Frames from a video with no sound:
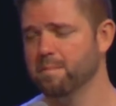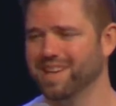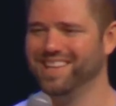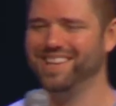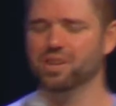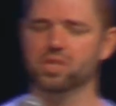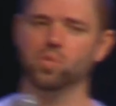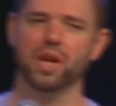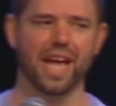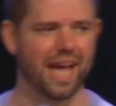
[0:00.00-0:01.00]
But
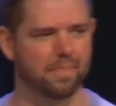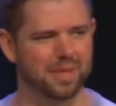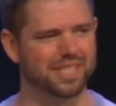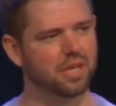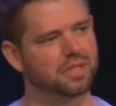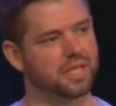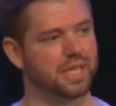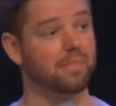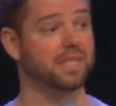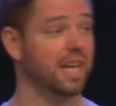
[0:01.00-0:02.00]
here's what happens. Here's the
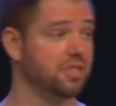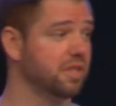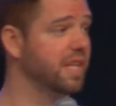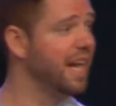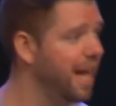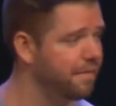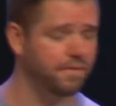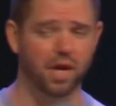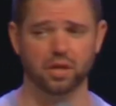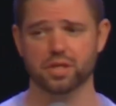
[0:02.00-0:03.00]
temptation that I
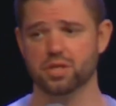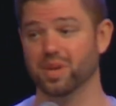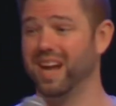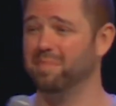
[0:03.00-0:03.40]
fall into,